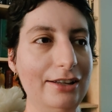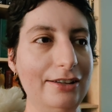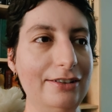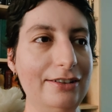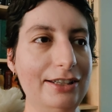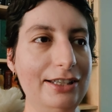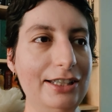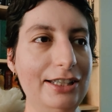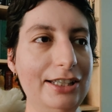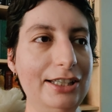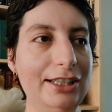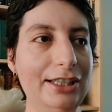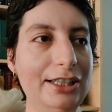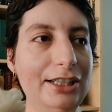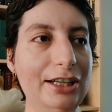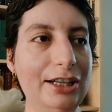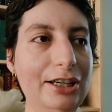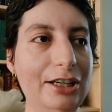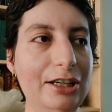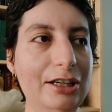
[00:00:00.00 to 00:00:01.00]

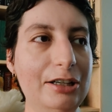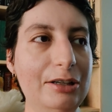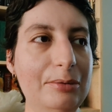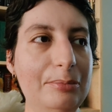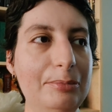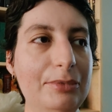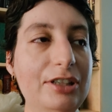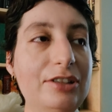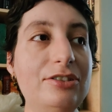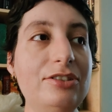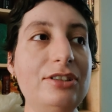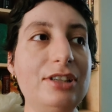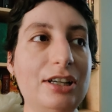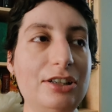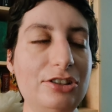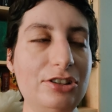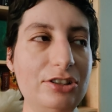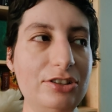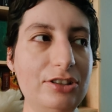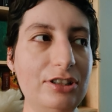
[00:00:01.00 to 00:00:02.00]
the um,
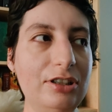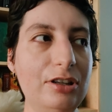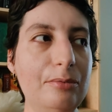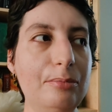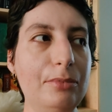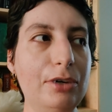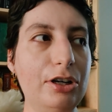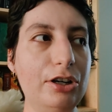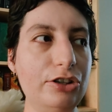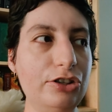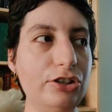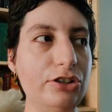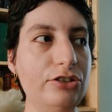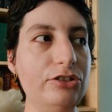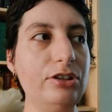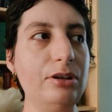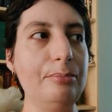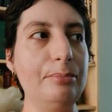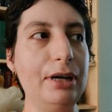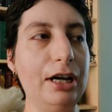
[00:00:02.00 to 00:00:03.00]
discussions in the
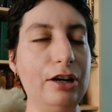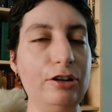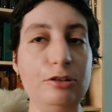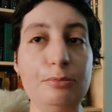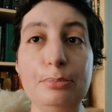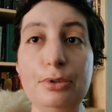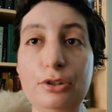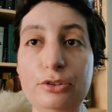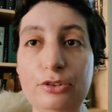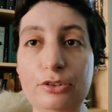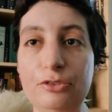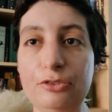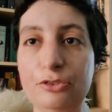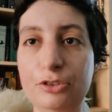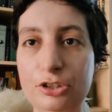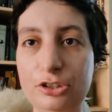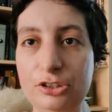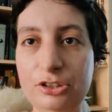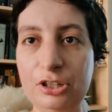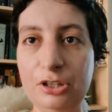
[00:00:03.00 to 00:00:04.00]
margins about both the
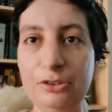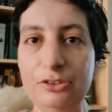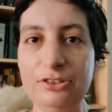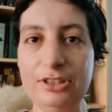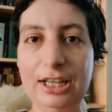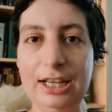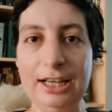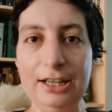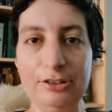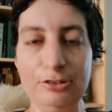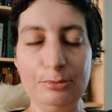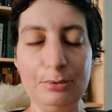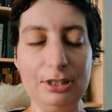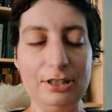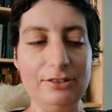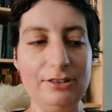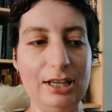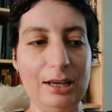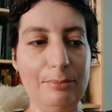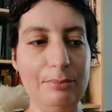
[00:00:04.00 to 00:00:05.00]
footnotes as
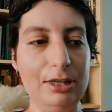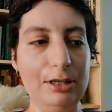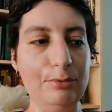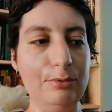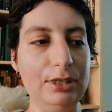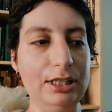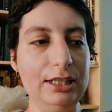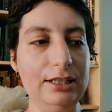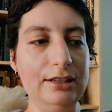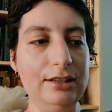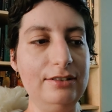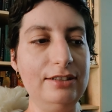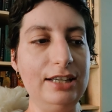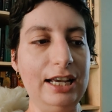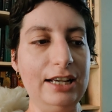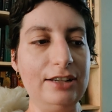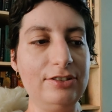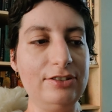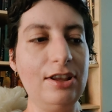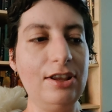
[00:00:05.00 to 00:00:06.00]
what is happening within the
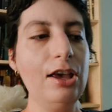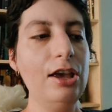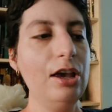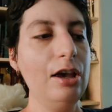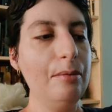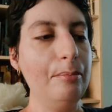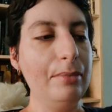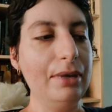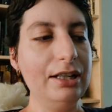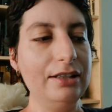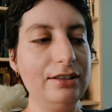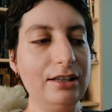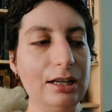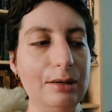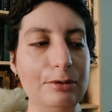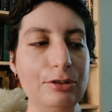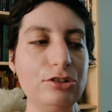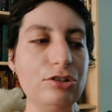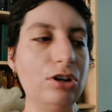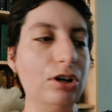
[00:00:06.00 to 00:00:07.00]
text meant that
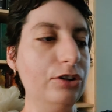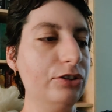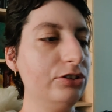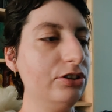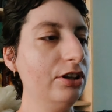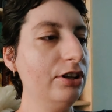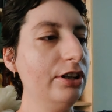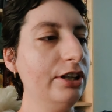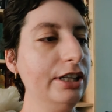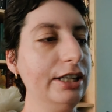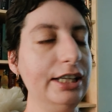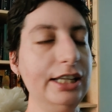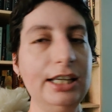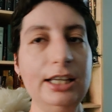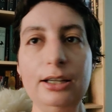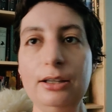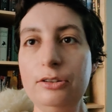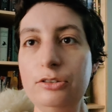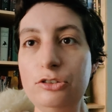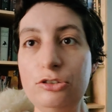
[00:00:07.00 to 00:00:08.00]
I was
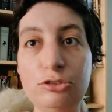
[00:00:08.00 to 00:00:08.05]
constantly mm-hmm.